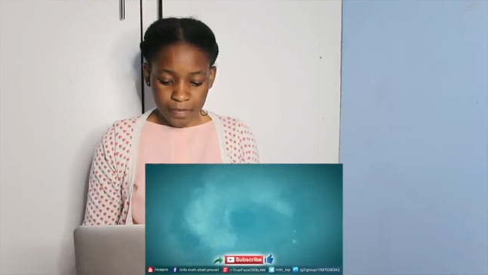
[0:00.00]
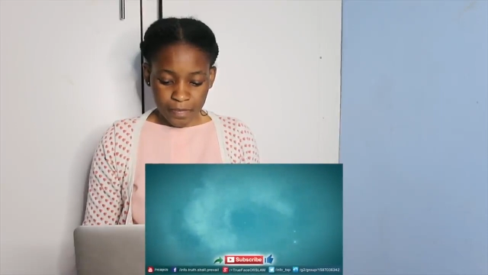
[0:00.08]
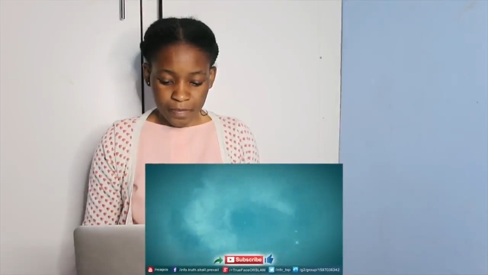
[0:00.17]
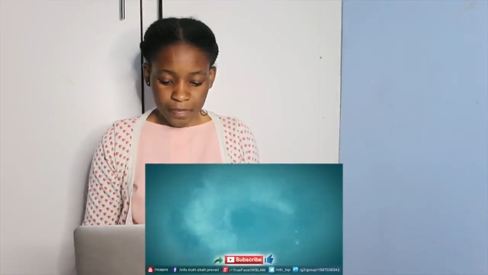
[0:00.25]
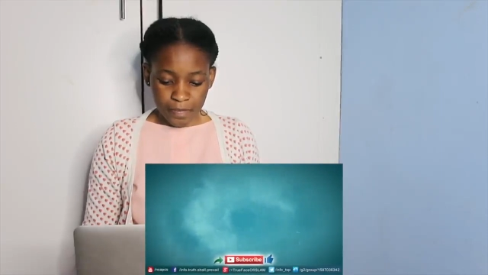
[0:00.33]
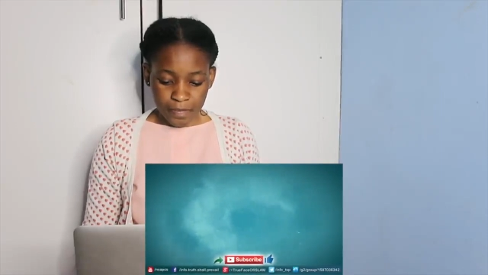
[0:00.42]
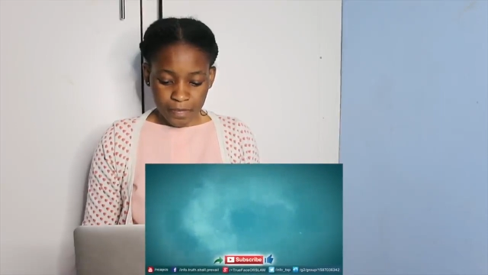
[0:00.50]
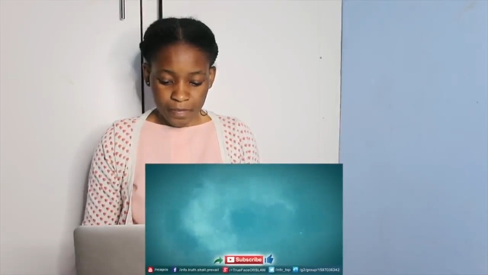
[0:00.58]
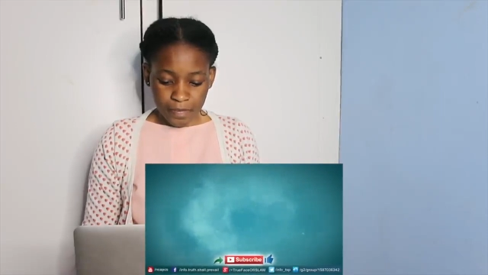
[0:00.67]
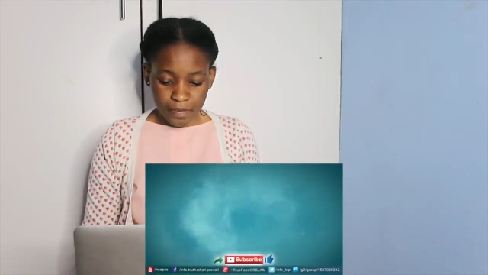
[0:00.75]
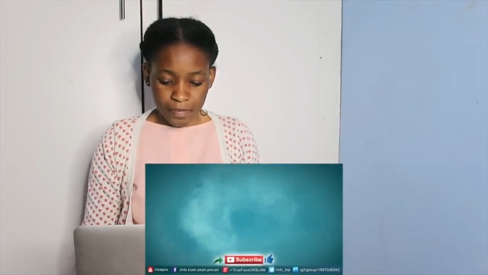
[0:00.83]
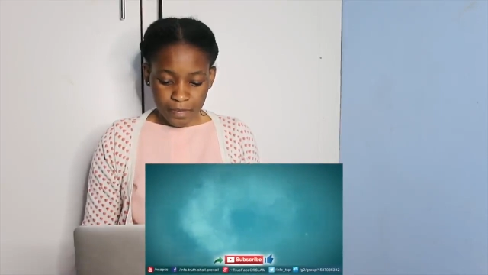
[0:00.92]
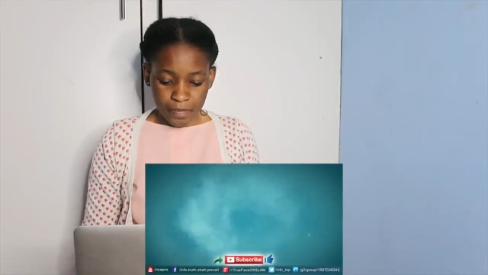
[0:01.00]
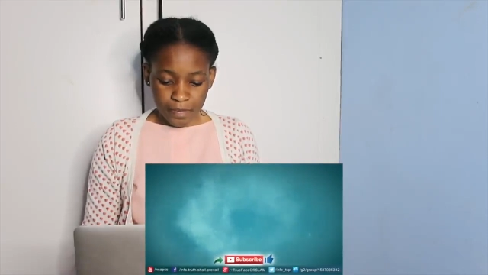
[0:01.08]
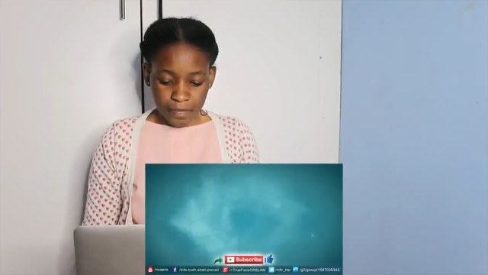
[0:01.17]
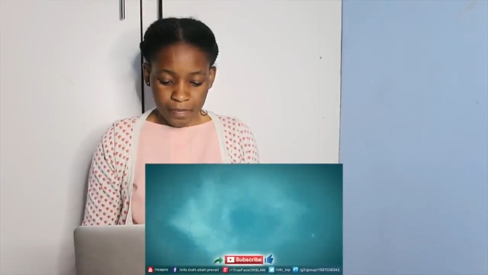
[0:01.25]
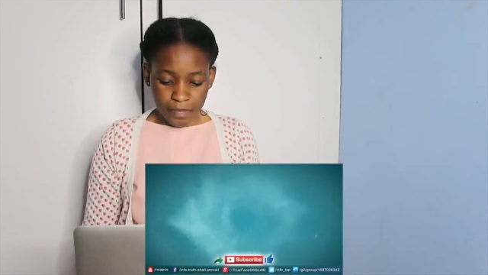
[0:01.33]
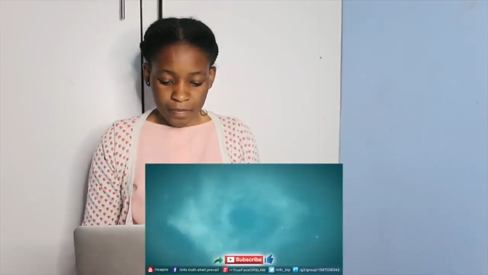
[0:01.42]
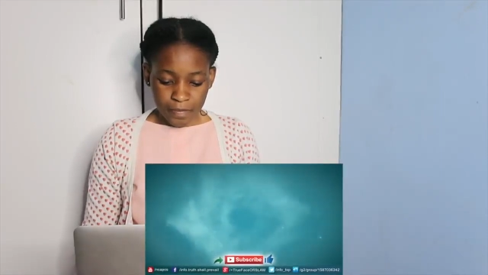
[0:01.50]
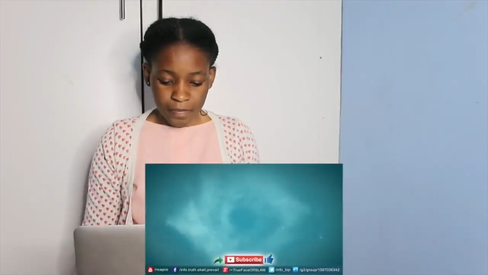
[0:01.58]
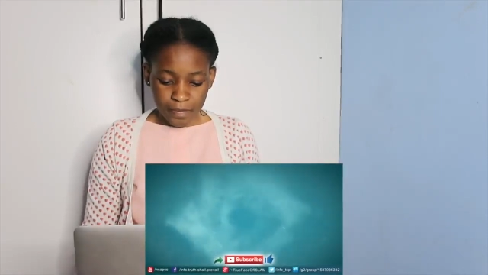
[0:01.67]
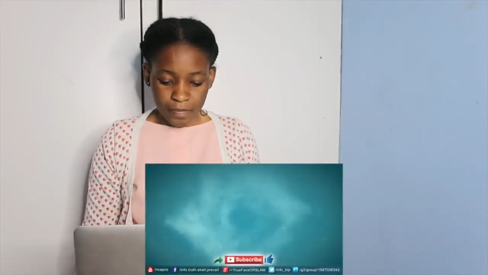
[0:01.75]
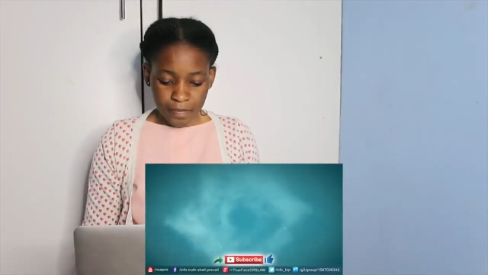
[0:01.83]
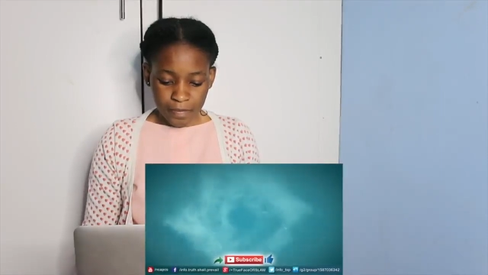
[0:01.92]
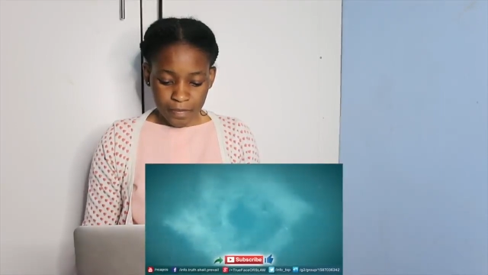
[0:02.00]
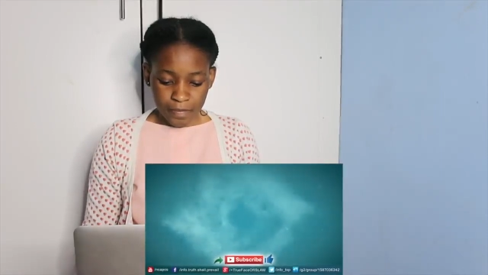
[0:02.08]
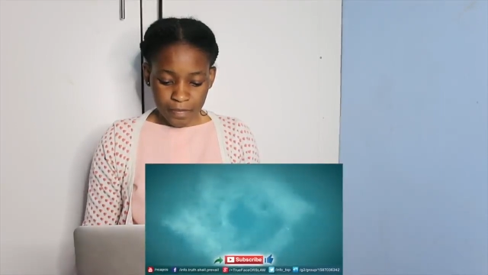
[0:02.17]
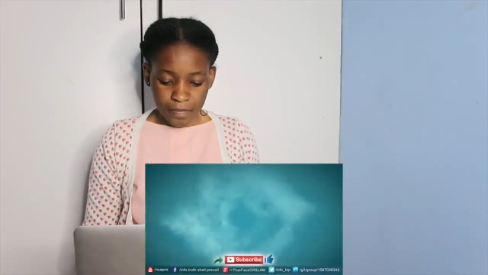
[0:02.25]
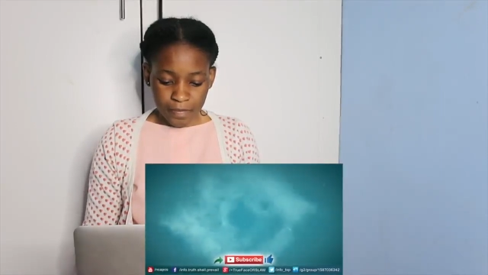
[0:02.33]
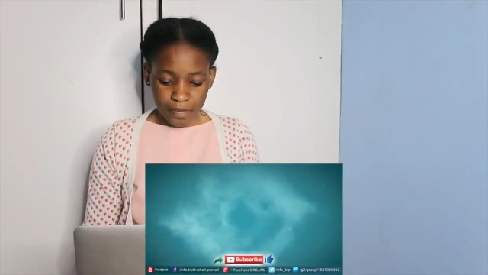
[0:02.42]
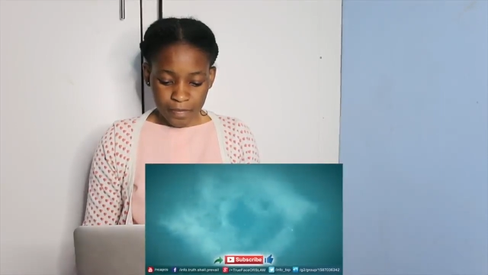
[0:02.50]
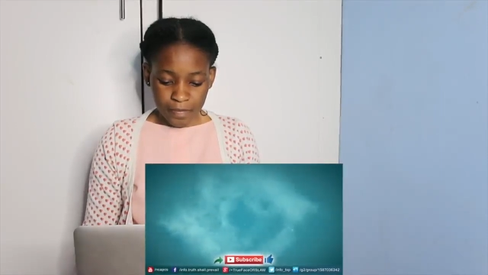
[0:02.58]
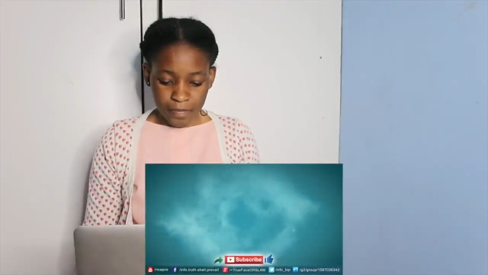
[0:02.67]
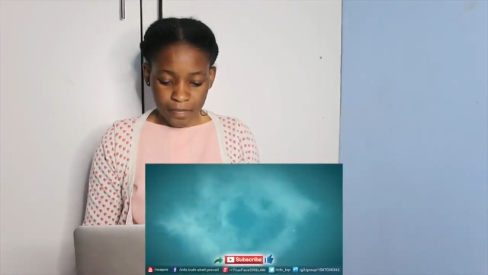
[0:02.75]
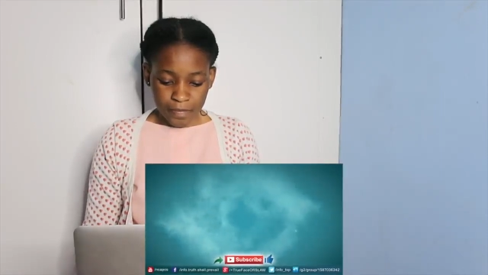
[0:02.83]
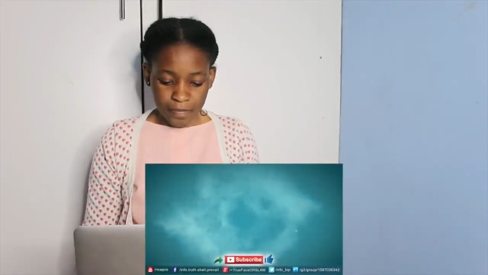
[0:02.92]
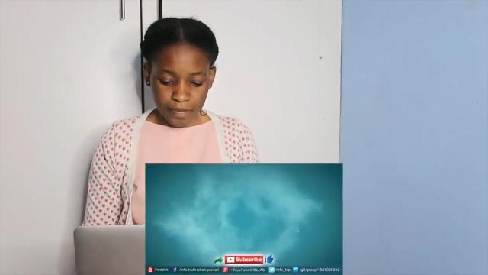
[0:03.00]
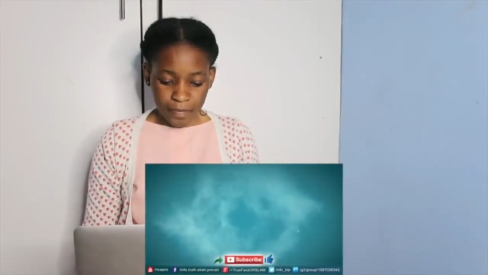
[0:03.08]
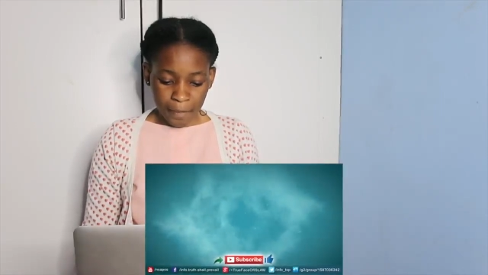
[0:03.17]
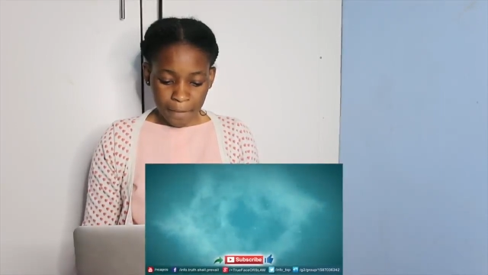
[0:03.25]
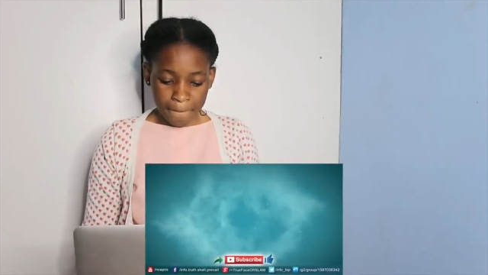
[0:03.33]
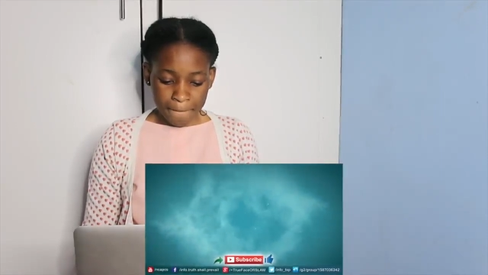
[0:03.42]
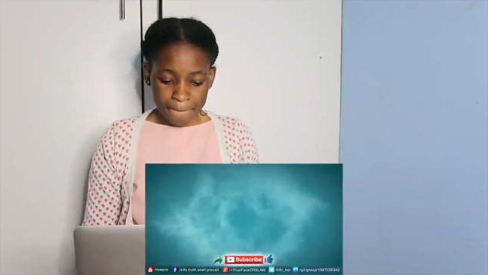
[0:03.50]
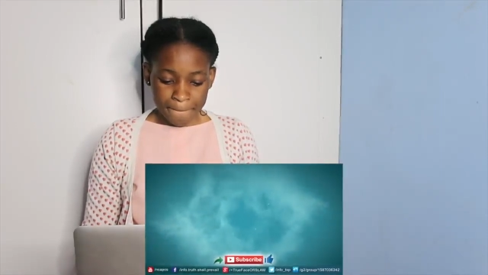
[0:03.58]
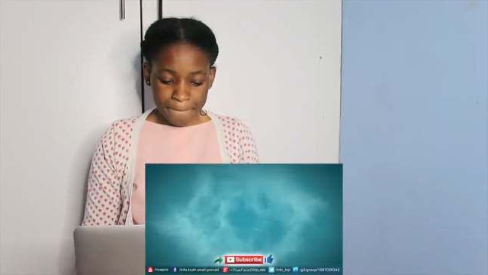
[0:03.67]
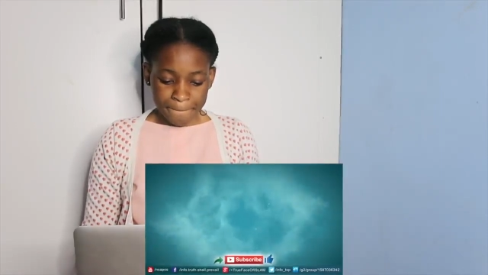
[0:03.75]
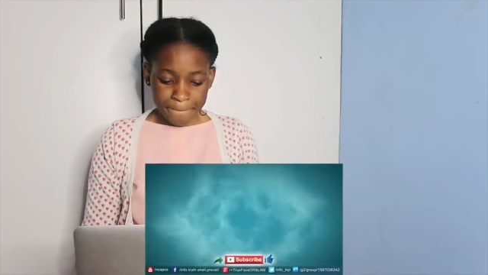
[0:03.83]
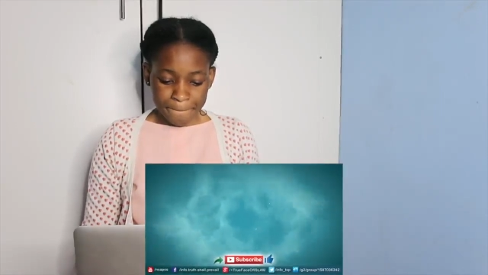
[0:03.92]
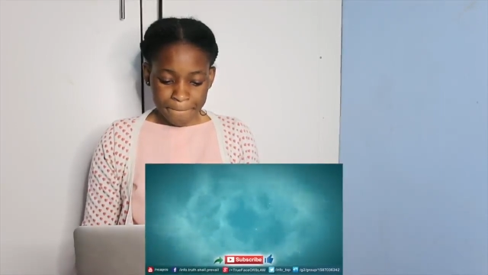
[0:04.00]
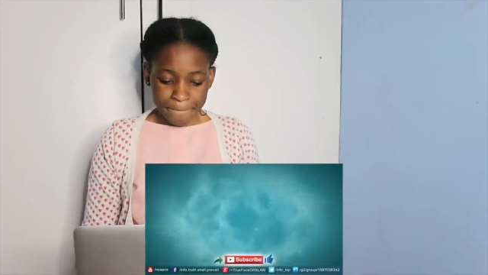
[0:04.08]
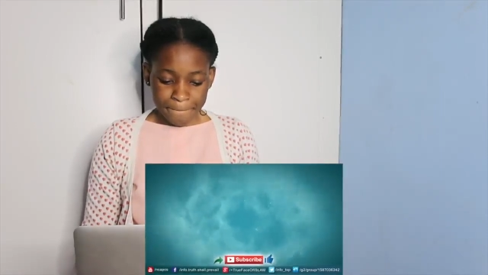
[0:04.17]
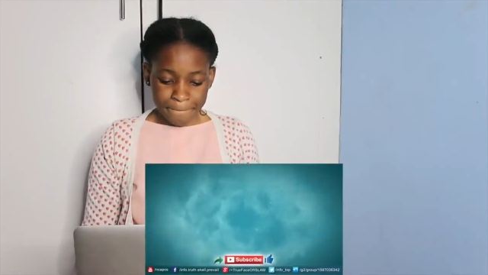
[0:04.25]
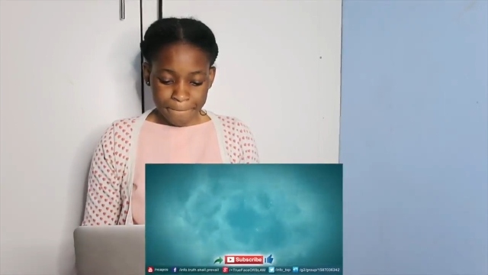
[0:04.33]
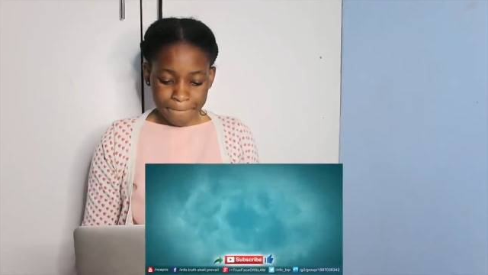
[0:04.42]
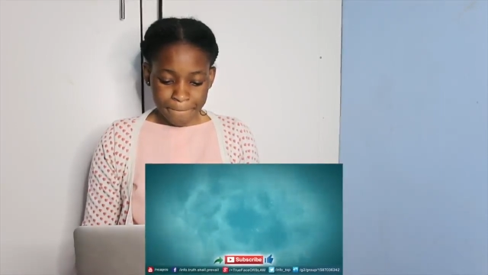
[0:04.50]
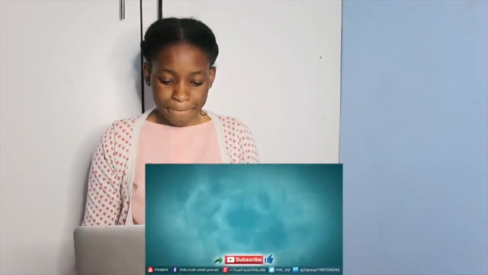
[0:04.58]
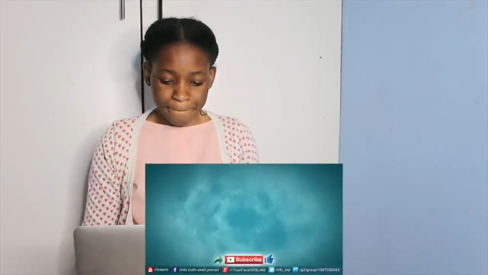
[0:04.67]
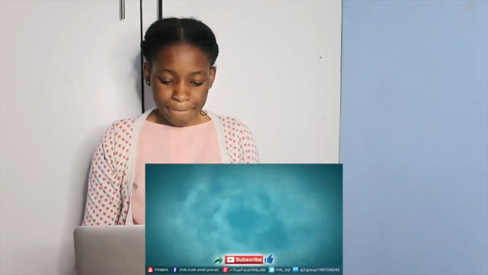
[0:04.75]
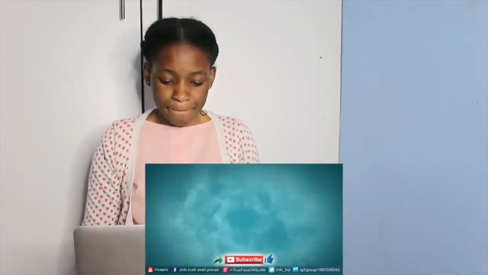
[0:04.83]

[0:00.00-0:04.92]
(no one is talking)